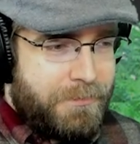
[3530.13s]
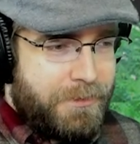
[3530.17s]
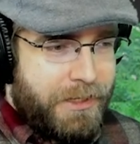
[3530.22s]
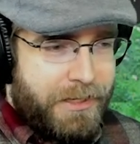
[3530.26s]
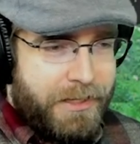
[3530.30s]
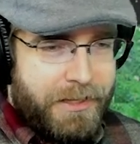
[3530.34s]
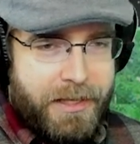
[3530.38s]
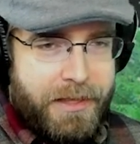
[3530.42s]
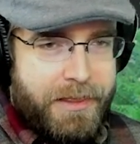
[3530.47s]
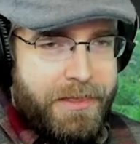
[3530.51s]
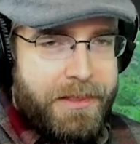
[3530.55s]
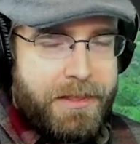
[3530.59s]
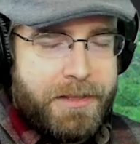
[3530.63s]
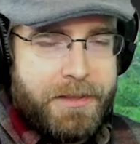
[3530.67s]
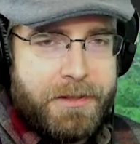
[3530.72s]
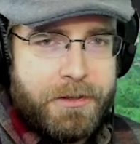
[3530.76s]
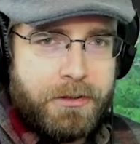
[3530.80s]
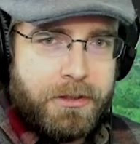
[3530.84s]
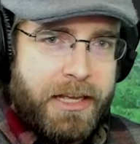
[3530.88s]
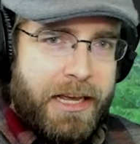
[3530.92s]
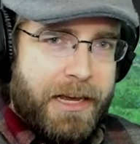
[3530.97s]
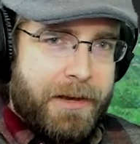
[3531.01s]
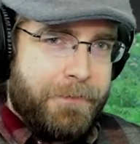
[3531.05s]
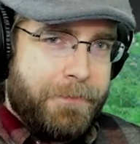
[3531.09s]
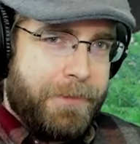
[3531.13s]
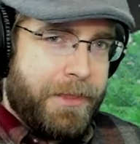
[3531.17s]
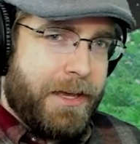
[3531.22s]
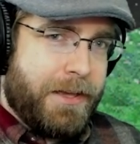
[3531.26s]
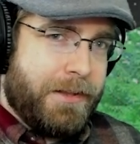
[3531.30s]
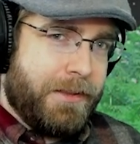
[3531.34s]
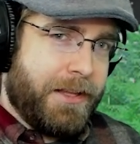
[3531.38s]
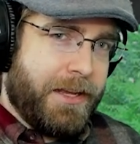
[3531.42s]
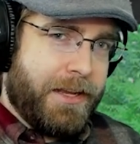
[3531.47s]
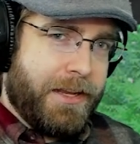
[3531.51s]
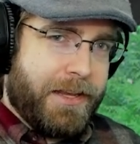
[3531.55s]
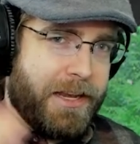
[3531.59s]
And then they'll have
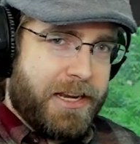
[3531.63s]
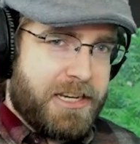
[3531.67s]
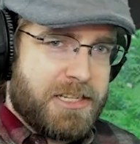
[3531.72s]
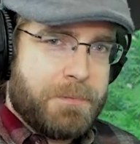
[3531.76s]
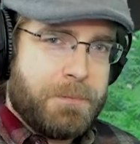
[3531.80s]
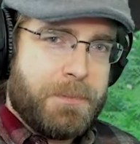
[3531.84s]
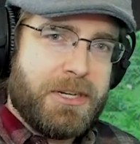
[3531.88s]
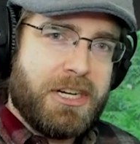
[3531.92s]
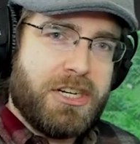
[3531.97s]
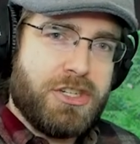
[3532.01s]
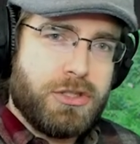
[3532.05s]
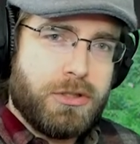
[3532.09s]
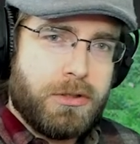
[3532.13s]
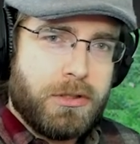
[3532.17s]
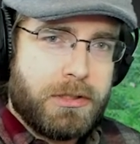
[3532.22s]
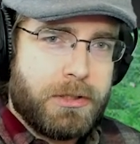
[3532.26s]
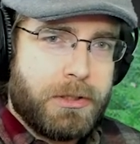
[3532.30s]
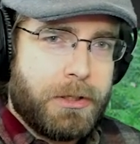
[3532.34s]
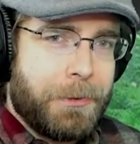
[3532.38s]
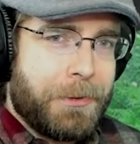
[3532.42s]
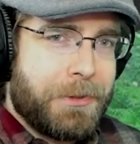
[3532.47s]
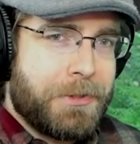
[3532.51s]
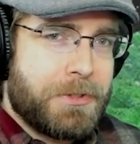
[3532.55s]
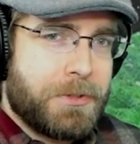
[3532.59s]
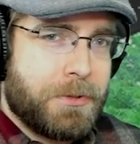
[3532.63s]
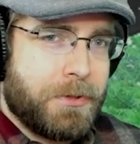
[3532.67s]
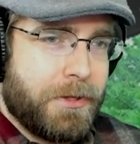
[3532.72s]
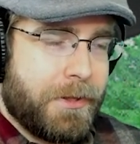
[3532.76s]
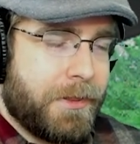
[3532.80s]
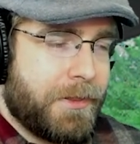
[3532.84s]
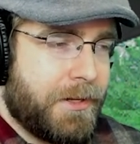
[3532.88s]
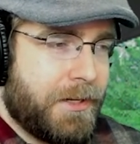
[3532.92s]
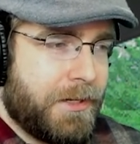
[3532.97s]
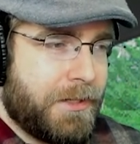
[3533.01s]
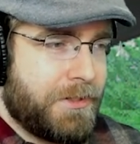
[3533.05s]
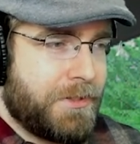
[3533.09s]
that like exponential growth sort
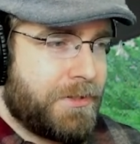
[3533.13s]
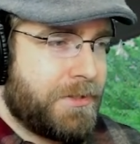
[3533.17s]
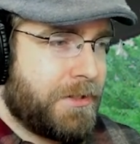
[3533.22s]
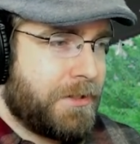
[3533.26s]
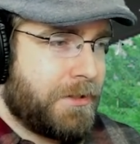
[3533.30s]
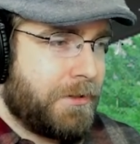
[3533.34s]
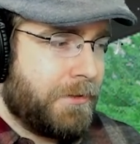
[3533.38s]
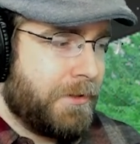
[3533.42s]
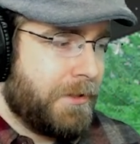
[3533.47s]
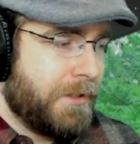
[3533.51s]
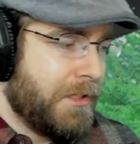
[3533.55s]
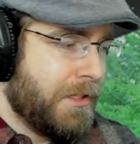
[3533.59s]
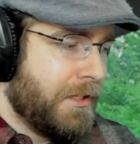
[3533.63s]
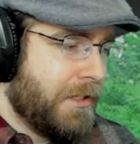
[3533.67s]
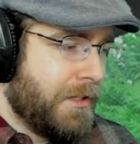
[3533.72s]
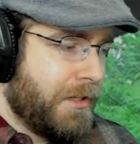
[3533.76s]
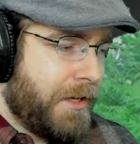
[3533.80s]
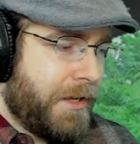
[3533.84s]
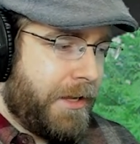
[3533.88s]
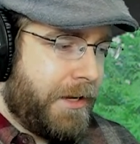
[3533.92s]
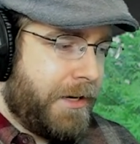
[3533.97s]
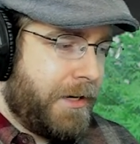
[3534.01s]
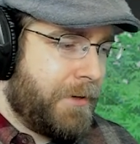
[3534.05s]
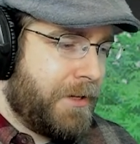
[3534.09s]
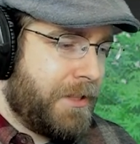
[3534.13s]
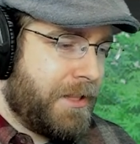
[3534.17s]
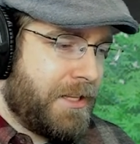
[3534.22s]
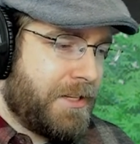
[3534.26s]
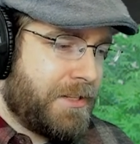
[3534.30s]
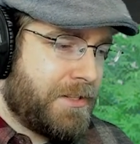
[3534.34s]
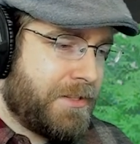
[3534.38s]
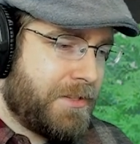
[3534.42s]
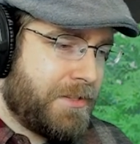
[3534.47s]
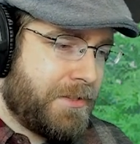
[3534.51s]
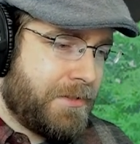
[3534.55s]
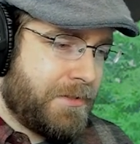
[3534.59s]
of thing. So anyone
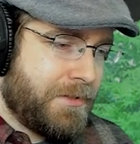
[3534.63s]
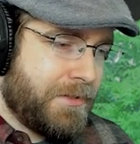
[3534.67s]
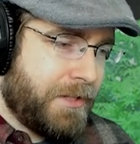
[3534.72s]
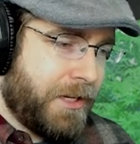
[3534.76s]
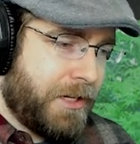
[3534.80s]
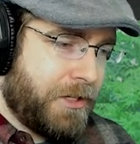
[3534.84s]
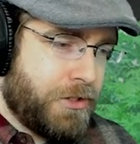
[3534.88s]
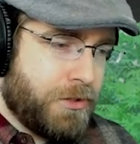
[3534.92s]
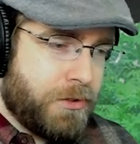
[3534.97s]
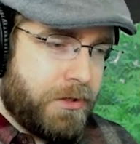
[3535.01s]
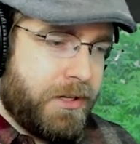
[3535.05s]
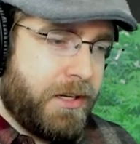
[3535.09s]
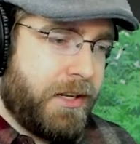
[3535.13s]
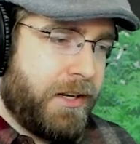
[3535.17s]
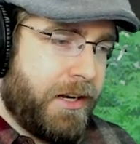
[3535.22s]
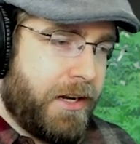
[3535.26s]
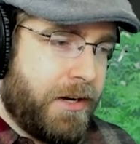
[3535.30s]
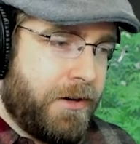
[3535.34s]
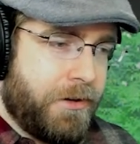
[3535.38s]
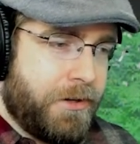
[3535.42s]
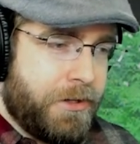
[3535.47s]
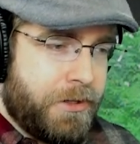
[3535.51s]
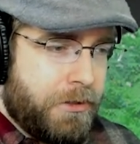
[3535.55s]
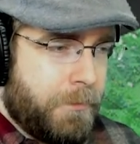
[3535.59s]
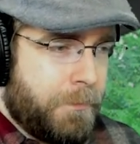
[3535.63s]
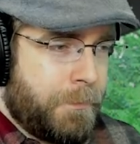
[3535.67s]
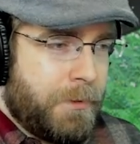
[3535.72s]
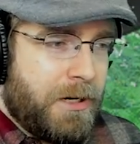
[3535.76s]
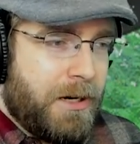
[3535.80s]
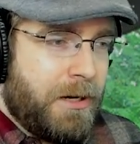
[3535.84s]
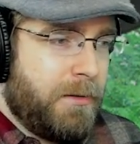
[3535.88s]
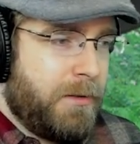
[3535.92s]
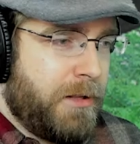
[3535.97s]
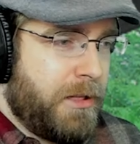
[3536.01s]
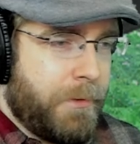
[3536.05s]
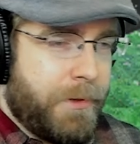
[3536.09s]
that's like joining now, you're
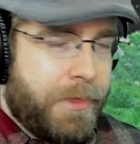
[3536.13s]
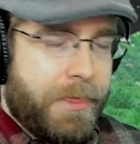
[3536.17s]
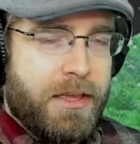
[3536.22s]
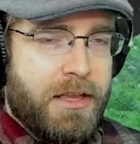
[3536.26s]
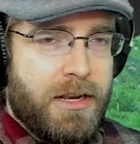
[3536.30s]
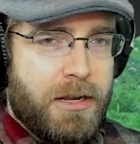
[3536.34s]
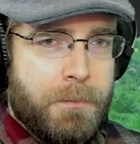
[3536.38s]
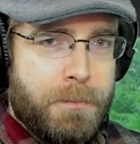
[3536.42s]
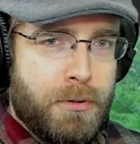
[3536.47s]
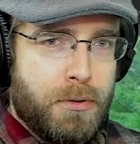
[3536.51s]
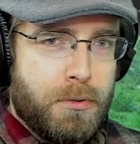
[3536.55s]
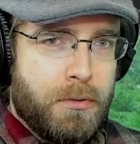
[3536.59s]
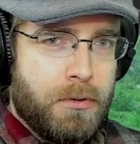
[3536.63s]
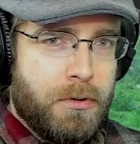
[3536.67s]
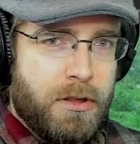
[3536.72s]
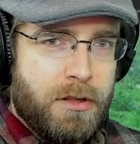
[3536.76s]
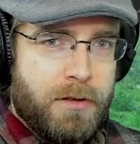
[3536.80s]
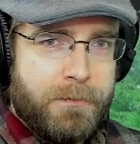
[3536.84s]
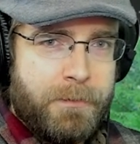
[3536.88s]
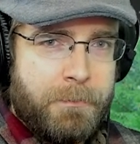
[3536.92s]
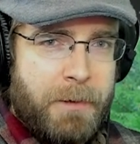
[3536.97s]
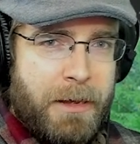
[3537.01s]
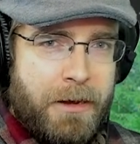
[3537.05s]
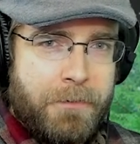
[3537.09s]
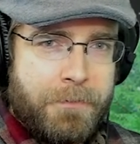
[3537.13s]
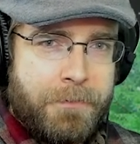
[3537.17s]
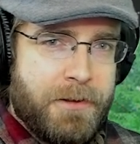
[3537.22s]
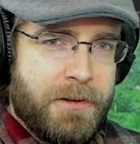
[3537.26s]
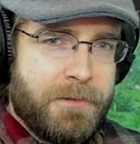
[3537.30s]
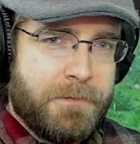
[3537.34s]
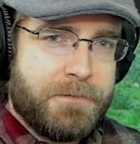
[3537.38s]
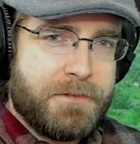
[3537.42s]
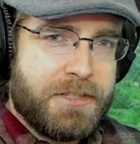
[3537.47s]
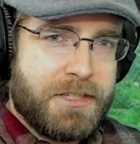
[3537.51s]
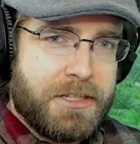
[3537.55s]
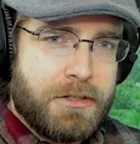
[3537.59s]
probably within a pool of about
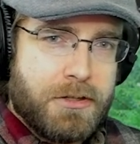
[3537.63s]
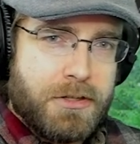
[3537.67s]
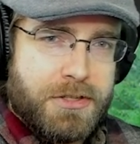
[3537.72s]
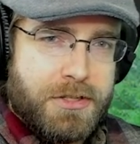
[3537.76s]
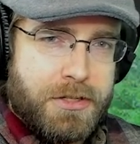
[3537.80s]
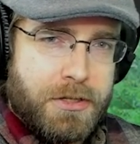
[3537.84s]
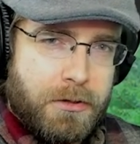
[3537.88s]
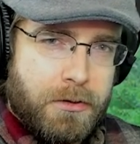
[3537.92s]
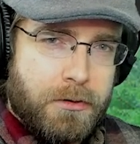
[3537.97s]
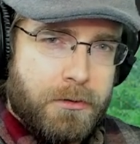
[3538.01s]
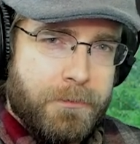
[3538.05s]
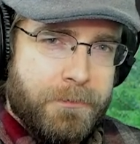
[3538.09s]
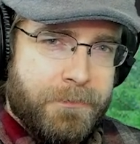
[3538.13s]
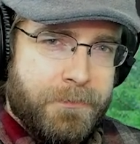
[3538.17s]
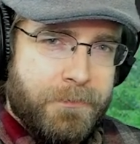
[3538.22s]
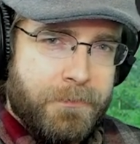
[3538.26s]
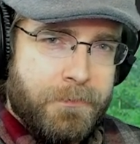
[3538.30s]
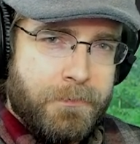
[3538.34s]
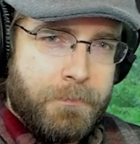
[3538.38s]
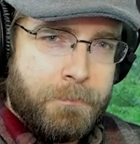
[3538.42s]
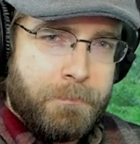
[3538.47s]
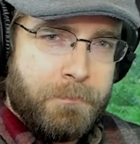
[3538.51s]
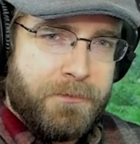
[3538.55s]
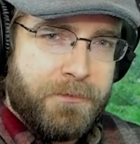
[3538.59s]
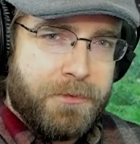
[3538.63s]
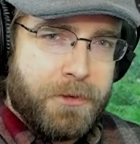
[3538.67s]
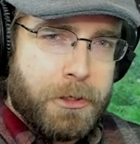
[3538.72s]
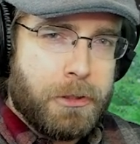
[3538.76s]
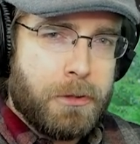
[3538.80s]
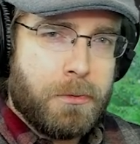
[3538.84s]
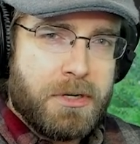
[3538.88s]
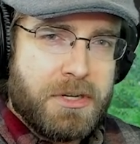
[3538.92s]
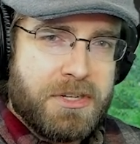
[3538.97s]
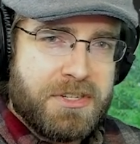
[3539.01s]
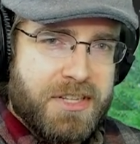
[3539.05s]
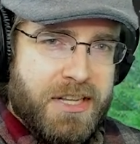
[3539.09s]
50 or so
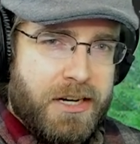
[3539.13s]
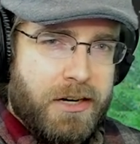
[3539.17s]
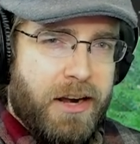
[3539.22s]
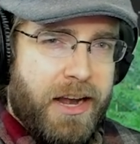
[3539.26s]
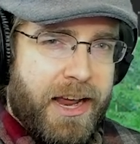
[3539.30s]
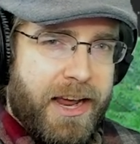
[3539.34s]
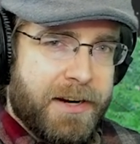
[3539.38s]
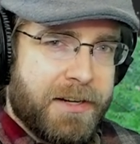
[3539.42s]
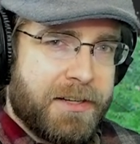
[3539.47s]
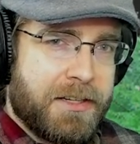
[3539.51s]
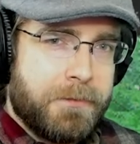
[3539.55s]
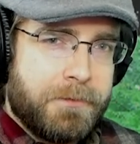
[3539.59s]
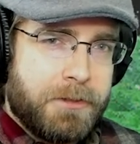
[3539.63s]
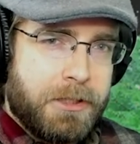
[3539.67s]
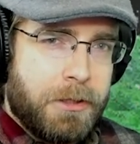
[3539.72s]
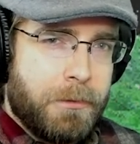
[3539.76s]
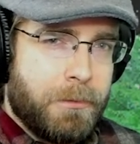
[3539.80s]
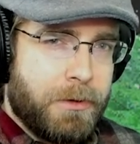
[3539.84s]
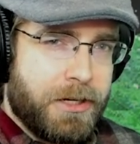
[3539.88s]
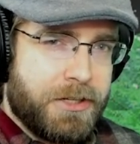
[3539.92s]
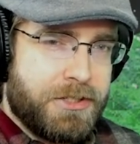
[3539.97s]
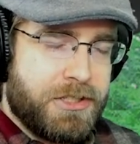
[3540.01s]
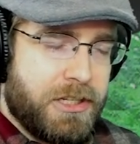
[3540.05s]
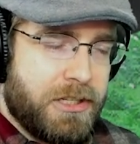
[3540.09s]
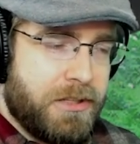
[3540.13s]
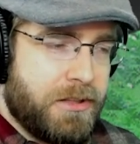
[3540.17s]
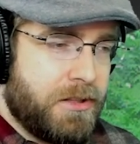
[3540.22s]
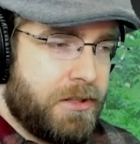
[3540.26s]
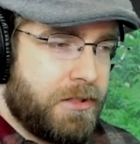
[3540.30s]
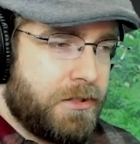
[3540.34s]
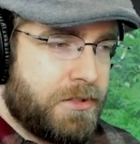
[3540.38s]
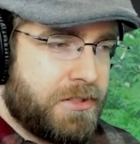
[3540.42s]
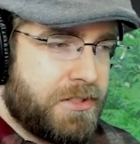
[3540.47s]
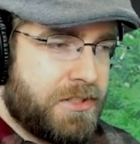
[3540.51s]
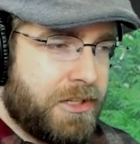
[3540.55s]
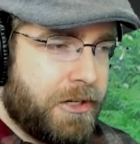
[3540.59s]
viewers that are actively watching
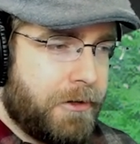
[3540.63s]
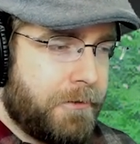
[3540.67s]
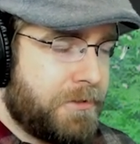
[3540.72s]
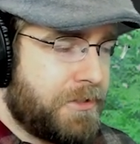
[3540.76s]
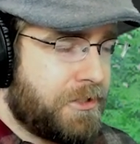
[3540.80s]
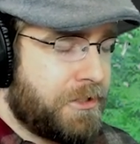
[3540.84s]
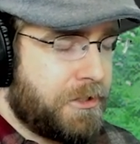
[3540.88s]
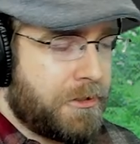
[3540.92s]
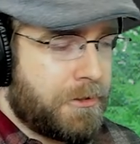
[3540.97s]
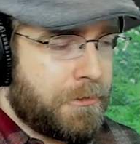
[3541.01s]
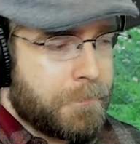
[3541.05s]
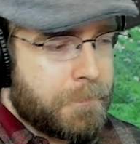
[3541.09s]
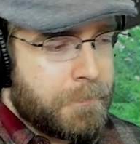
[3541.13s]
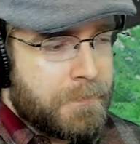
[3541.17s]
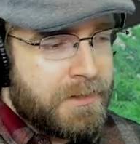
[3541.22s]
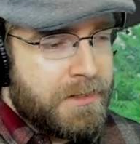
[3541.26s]
this stuff. So